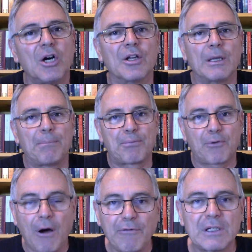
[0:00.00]
the
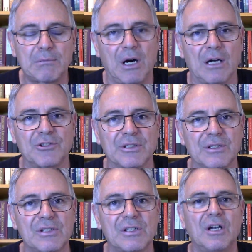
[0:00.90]
profit
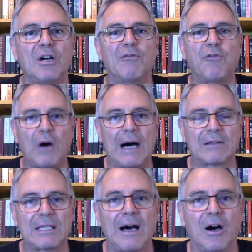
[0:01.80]
margins for
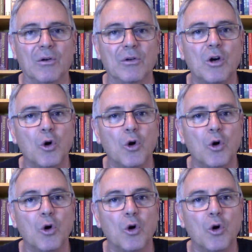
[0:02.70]
our town